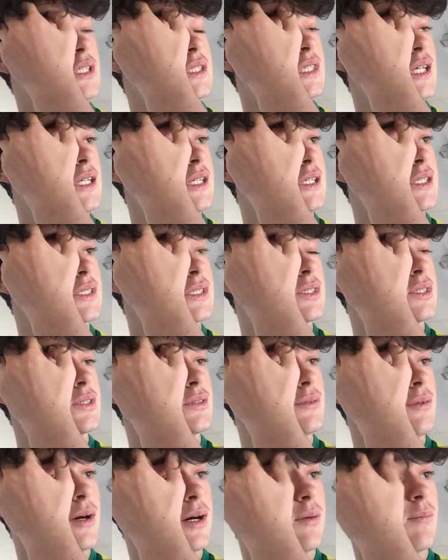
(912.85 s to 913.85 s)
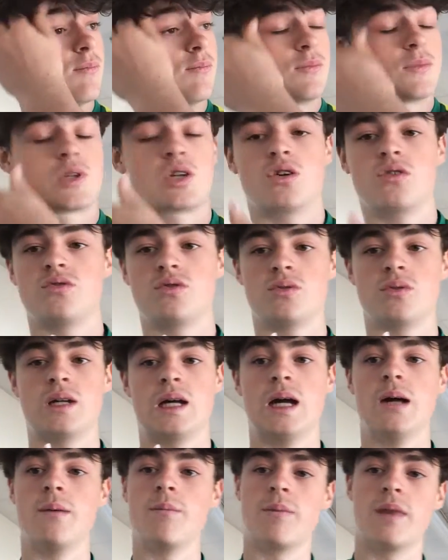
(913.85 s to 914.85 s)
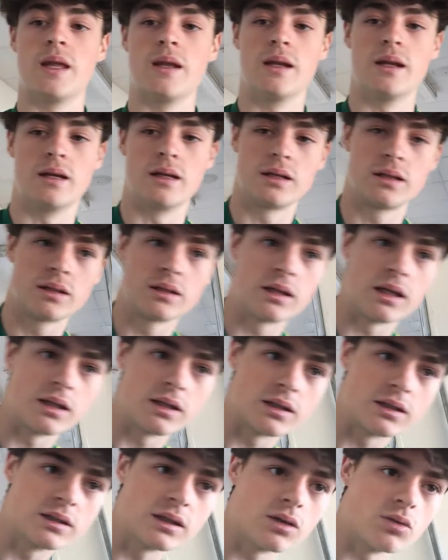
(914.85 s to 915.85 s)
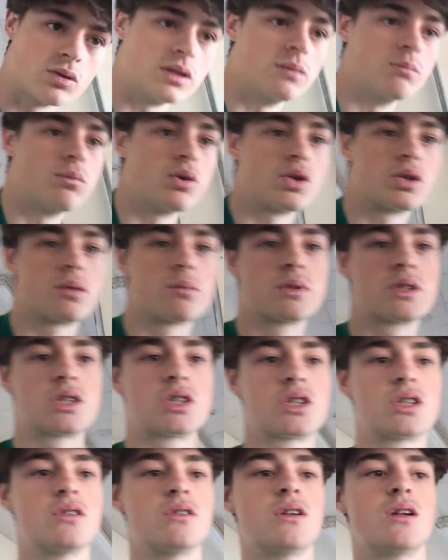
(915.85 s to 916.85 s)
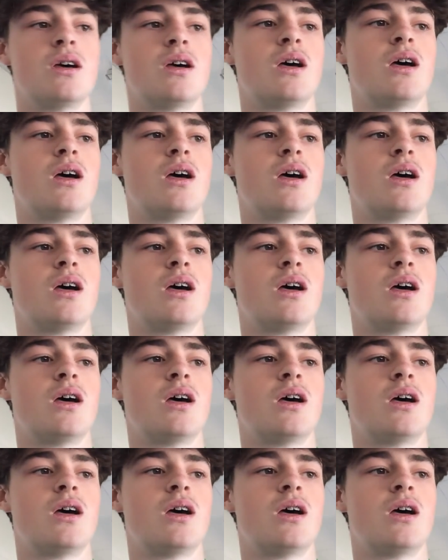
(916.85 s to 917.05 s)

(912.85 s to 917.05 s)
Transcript: it takes to go through that, and then it can tell the body composition,